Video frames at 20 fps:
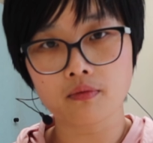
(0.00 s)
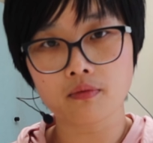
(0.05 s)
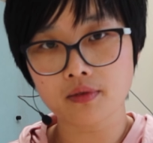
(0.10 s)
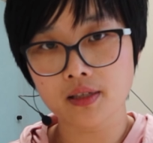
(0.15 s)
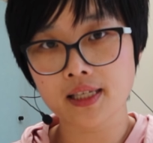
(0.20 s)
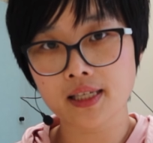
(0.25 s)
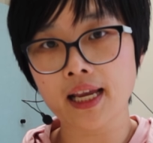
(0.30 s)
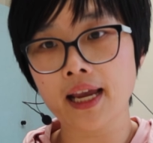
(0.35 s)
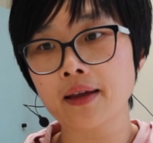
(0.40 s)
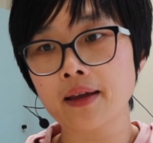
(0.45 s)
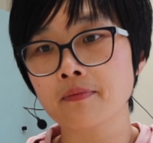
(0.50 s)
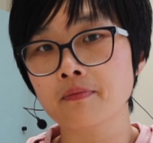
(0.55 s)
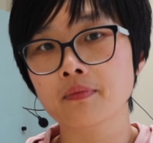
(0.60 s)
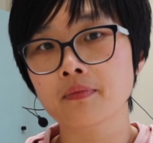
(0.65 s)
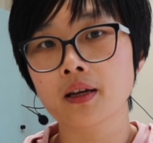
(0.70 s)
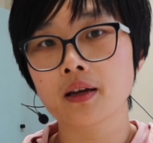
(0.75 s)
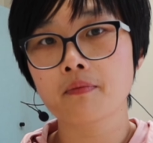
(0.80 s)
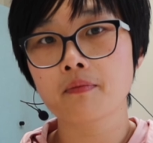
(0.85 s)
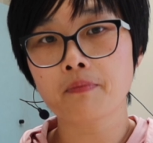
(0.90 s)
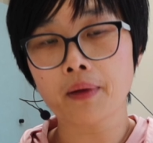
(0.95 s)
same
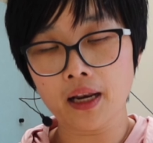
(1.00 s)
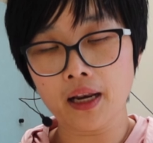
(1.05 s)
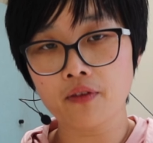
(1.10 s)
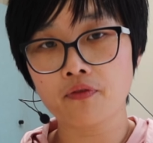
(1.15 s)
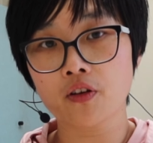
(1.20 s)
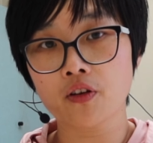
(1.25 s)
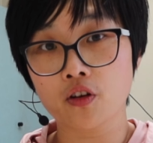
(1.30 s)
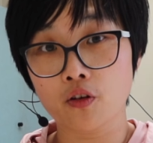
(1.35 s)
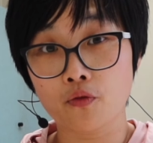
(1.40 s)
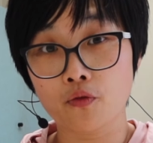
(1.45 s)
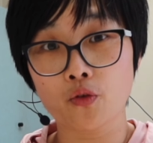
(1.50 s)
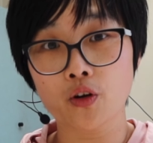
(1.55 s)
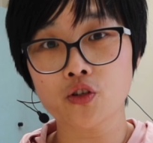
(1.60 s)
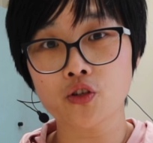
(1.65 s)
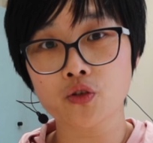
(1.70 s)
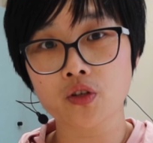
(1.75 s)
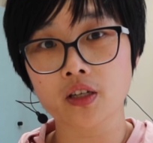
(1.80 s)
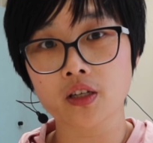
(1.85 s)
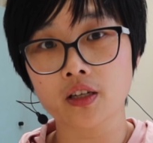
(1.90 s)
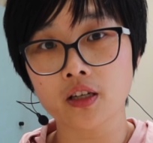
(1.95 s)
benefit of
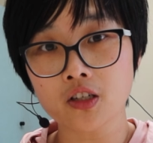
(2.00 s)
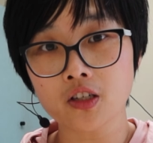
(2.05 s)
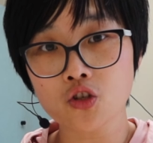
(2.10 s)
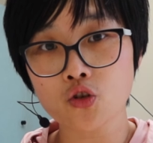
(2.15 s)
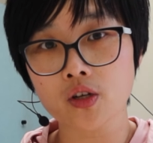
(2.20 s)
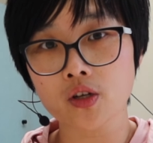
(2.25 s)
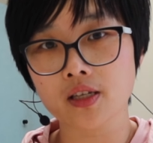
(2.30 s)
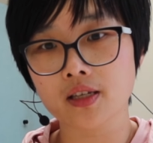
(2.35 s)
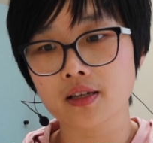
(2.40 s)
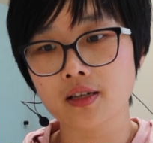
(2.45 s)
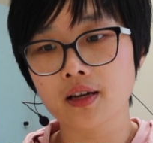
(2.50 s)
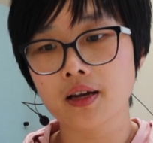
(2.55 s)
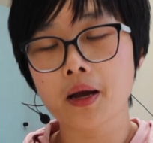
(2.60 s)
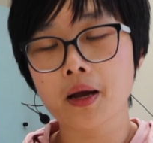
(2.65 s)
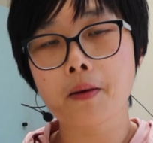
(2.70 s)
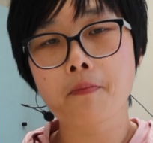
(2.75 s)
reducing interest,